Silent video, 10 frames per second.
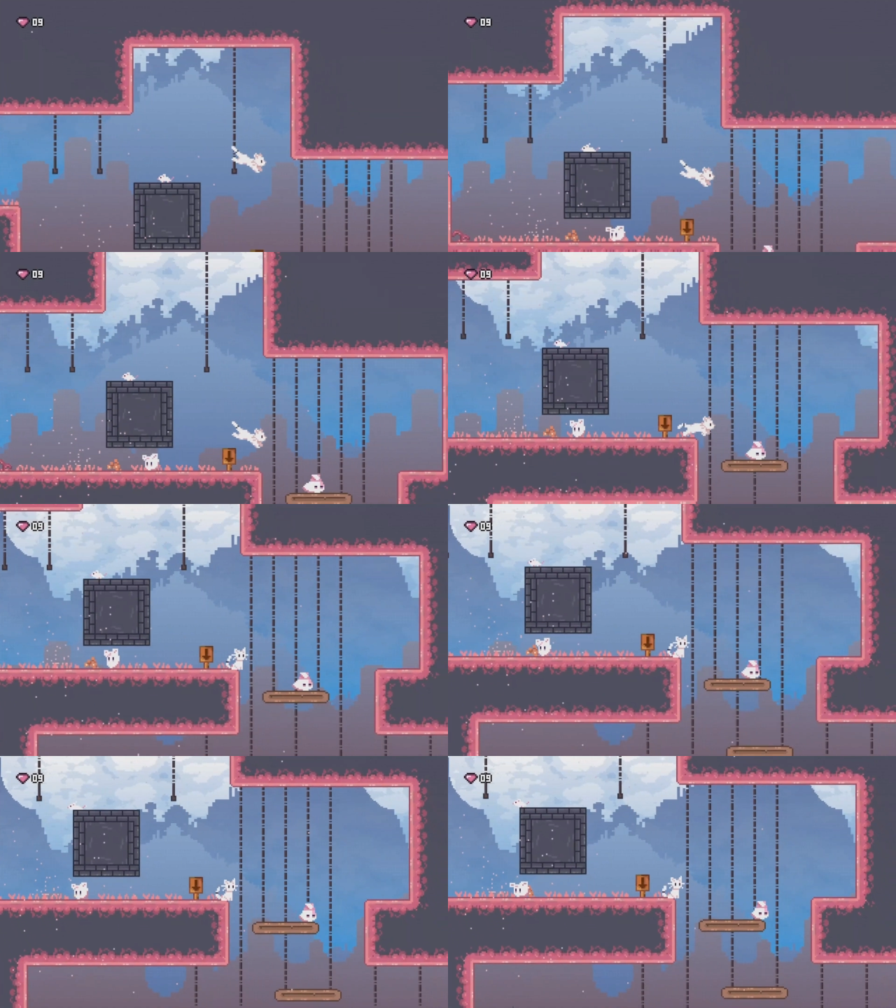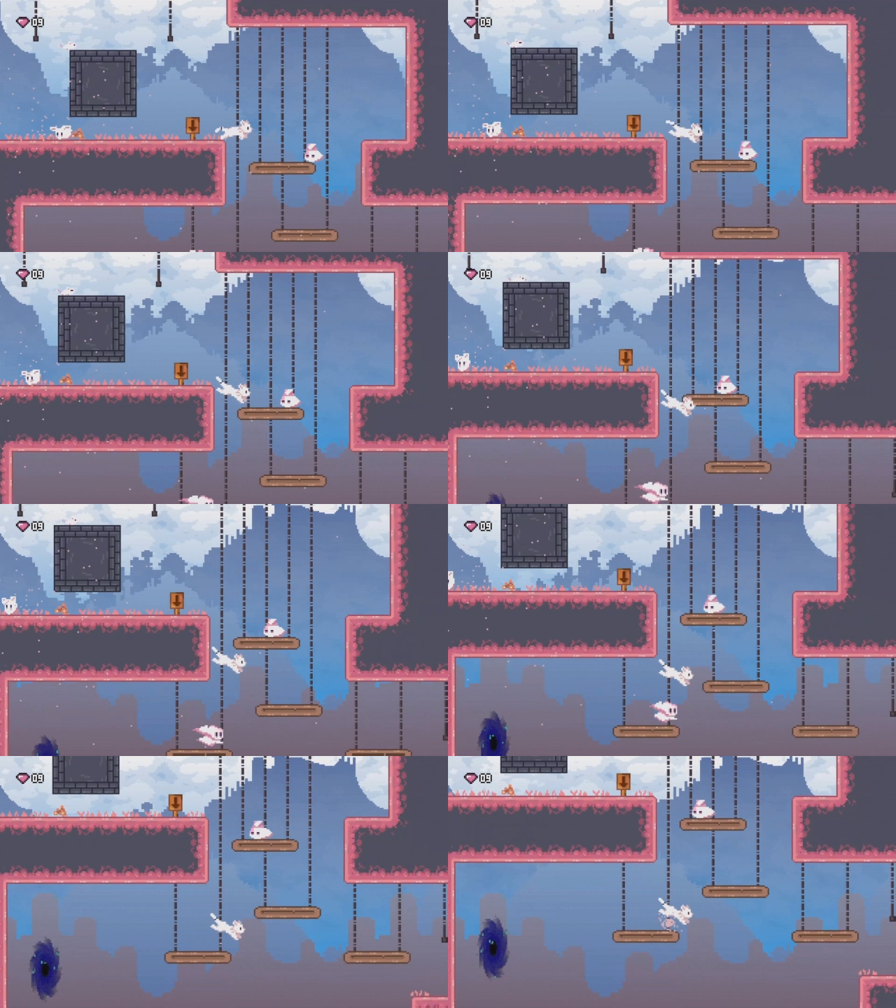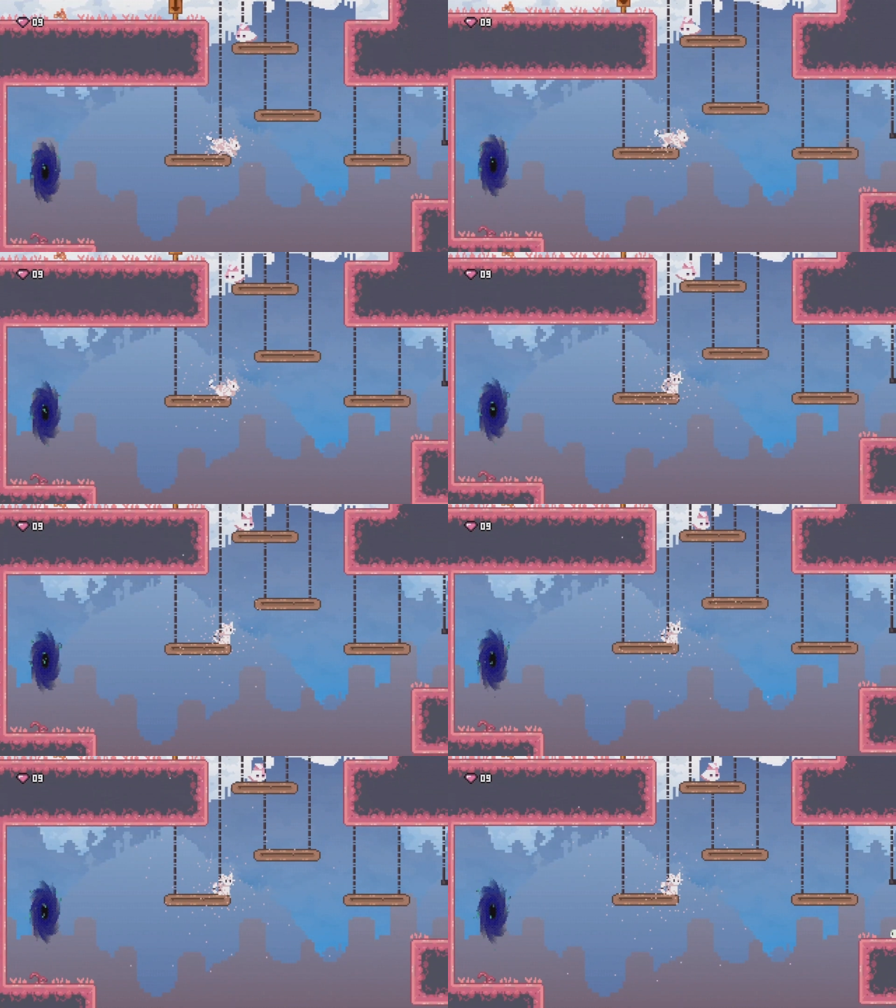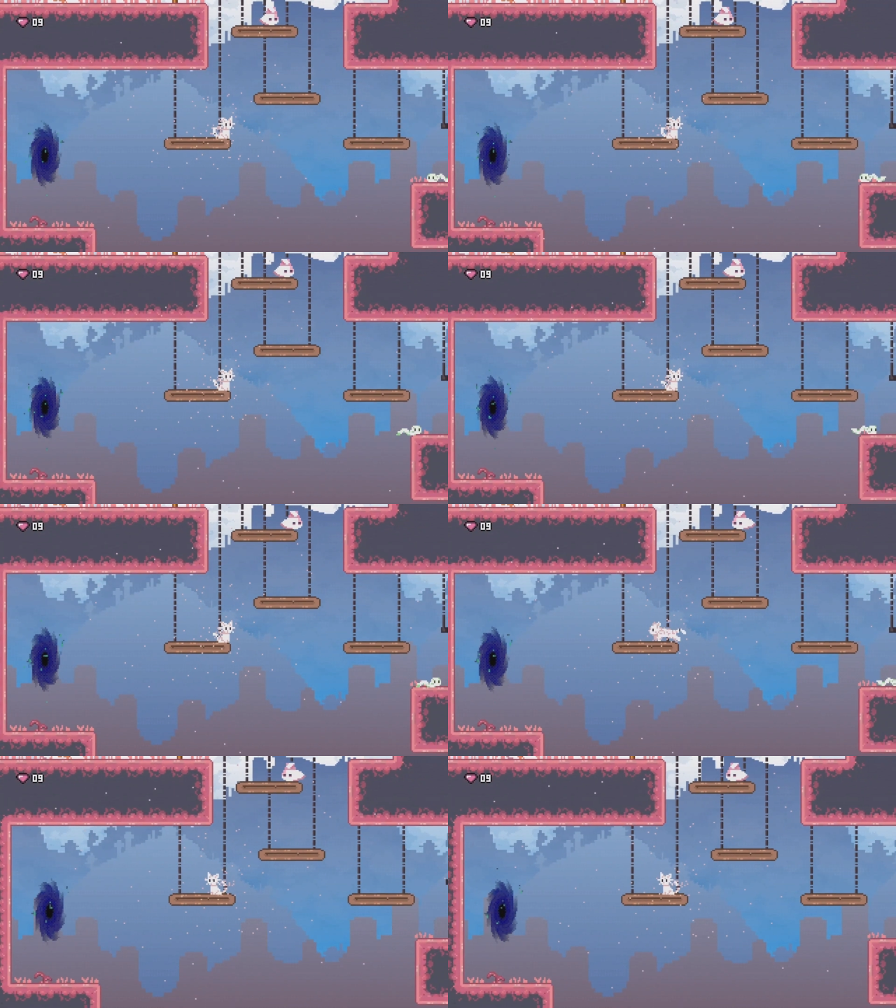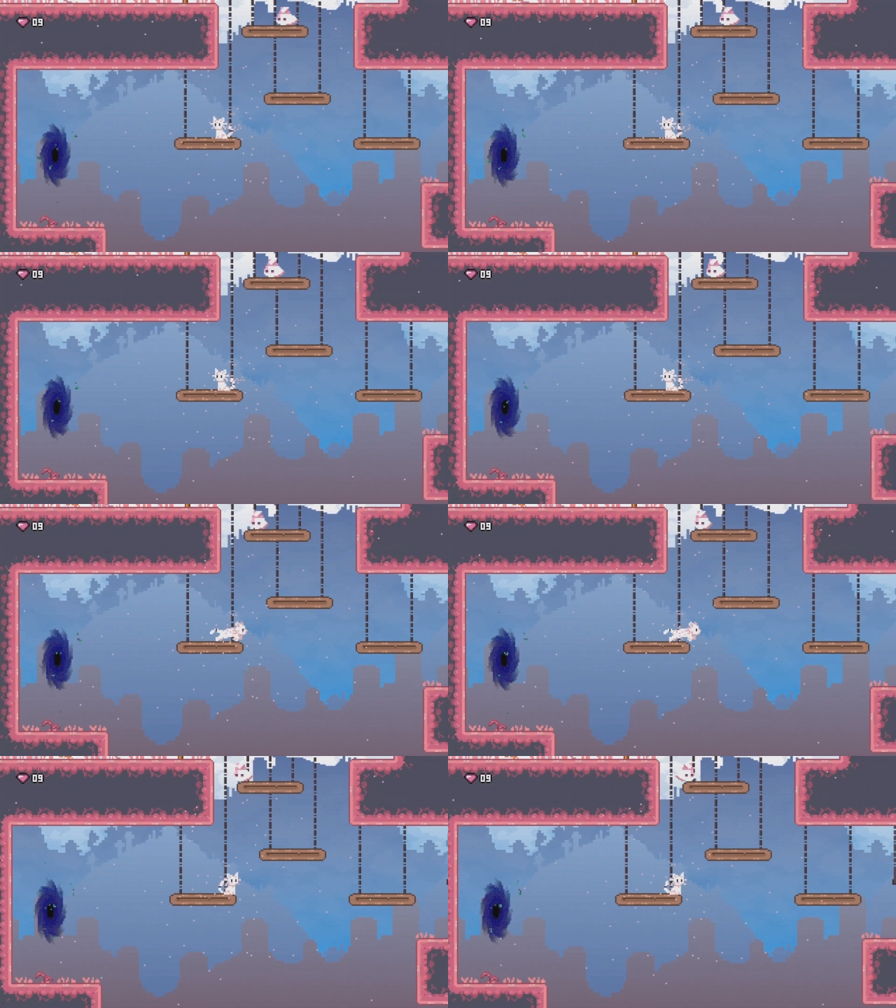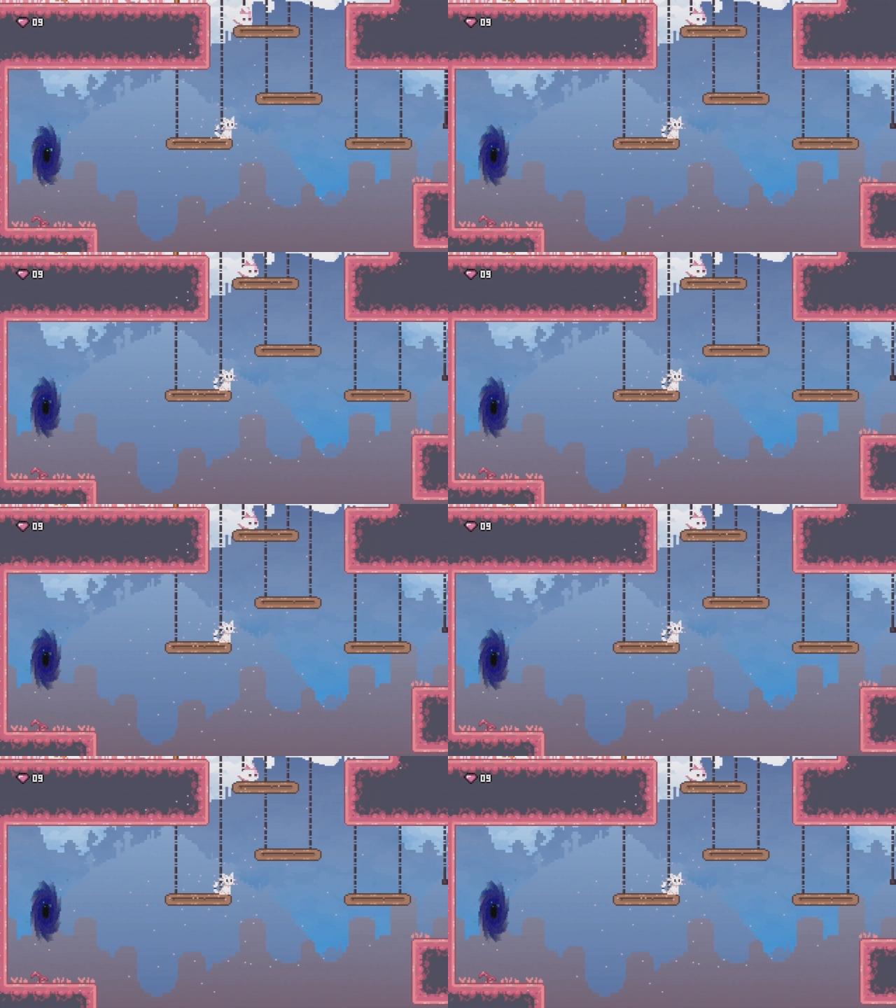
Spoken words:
[unreadable: no face in view]